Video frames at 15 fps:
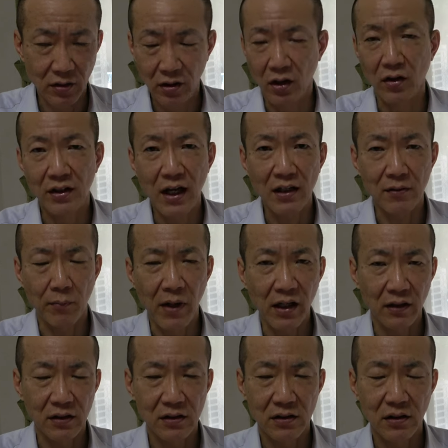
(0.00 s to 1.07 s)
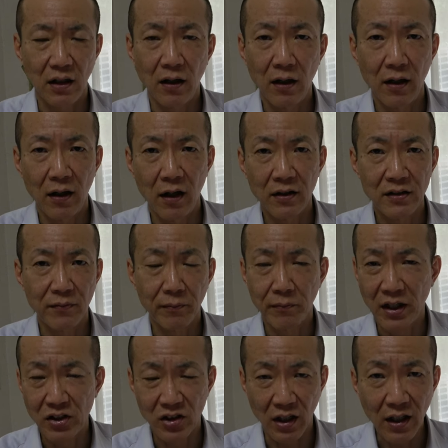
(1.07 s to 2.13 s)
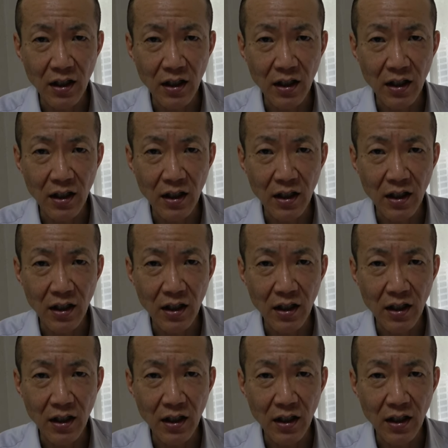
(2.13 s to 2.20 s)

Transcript: You know, that makes us much